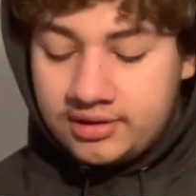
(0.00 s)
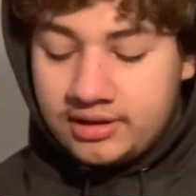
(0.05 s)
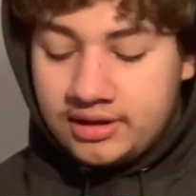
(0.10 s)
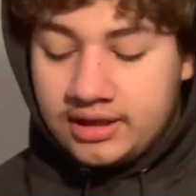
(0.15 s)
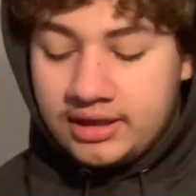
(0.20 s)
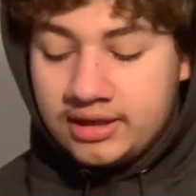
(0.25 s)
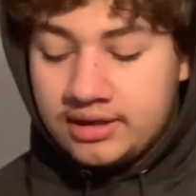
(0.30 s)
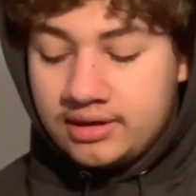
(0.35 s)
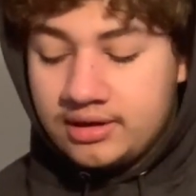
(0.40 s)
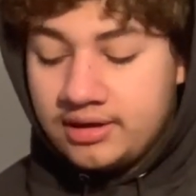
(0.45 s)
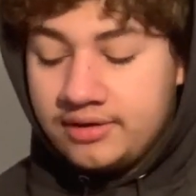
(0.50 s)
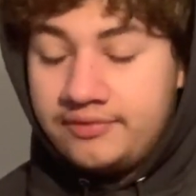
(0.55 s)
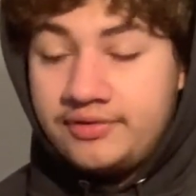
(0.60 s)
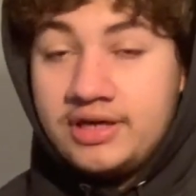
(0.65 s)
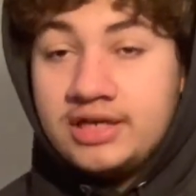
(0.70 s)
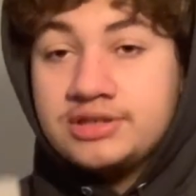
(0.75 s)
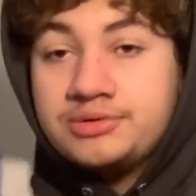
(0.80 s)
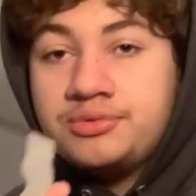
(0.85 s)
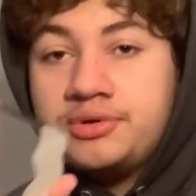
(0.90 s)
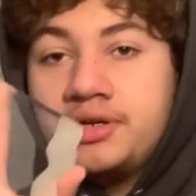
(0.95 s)
and if you
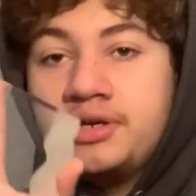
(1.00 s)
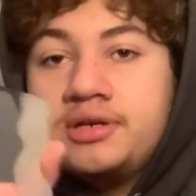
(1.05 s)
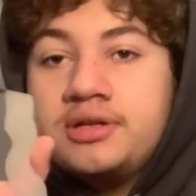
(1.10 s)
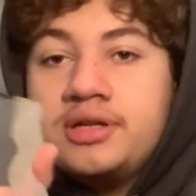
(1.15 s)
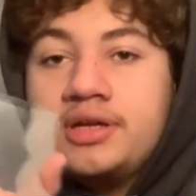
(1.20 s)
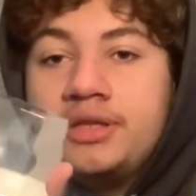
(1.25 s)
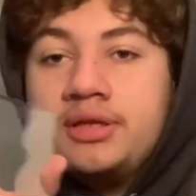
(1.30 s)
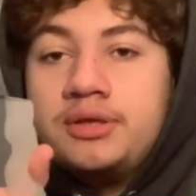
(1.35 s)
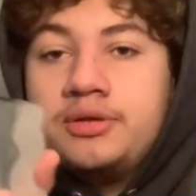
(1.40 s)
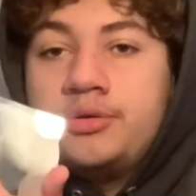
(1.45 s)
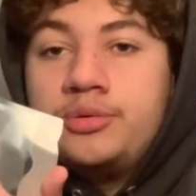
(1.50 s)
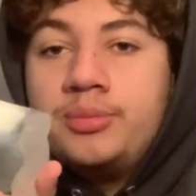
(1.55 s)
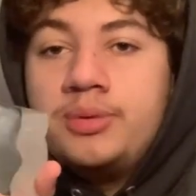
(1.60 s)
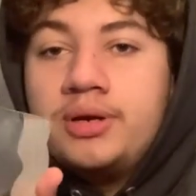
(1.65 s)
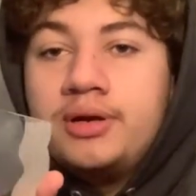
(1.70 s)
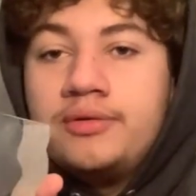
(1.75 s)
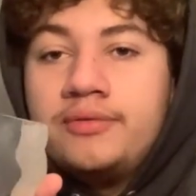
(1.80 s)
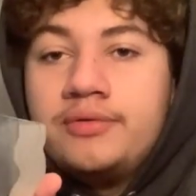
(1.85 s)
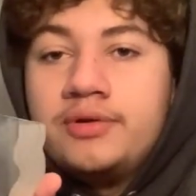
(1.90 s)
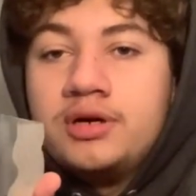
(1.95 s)
guys want like a little bit
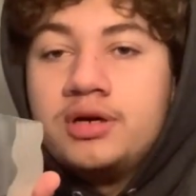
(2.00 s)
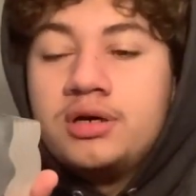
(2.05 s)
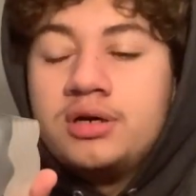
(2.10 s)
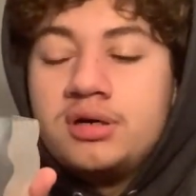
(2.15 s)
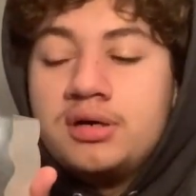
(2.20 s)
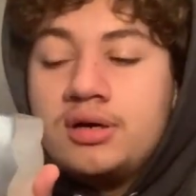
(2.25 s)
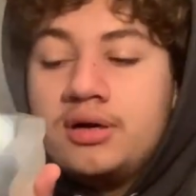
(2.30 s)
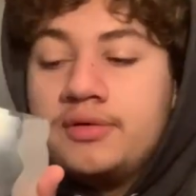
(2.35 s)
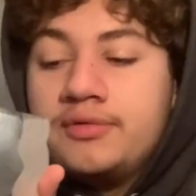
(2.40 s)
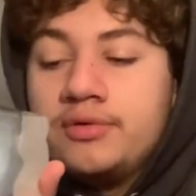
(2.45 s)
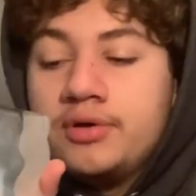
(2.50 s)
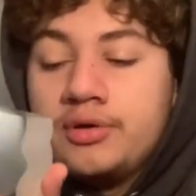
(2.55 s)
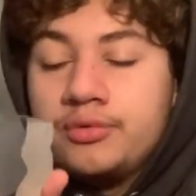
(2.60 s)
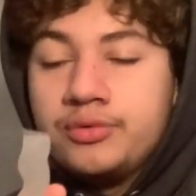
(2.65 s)
of a